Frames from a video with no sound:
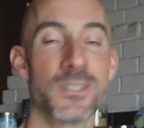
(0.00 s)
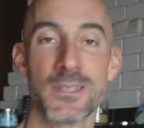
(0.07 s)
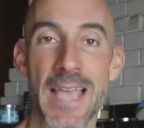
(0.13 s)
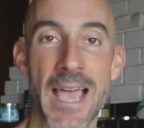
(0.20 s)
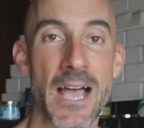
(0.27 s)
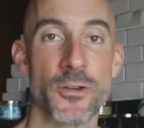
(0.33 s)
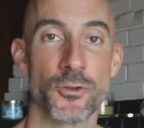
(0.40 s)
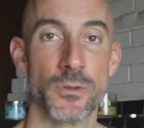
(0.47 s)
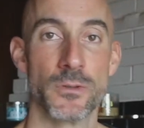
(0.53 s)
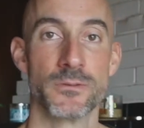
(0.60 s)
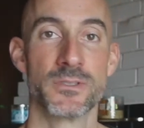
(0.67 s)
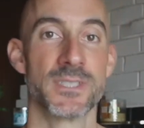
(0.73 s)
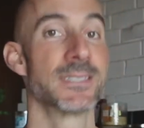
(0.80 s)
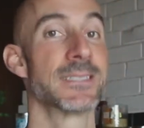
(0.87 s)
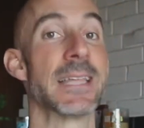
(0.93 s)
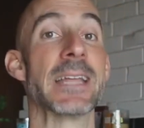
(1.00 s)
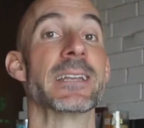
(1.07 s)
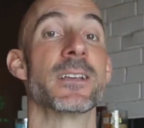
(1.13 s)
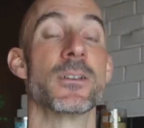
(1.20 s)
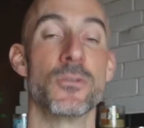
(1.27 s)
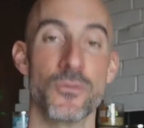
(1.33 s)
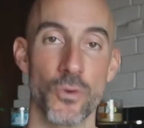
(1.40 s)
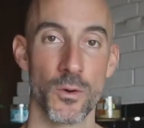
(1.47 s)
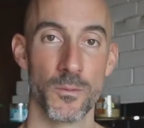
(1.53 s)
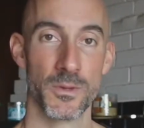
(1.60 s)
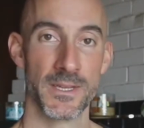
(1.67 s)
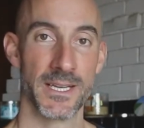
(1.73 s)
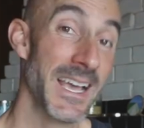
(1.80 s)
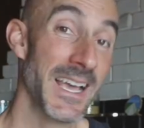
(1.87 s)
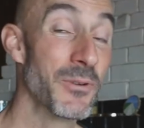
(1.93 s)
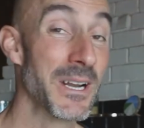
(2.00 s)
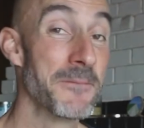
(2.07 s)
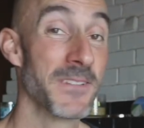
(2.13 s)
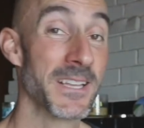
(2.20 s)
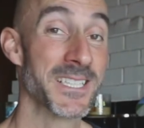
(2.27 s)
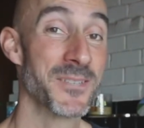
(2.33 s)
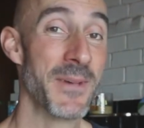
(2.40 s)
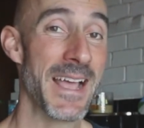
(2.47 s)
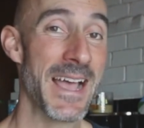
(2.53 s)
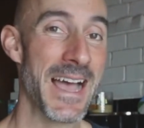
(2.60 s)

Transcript: casual, just standing normally? And when I'm flexing my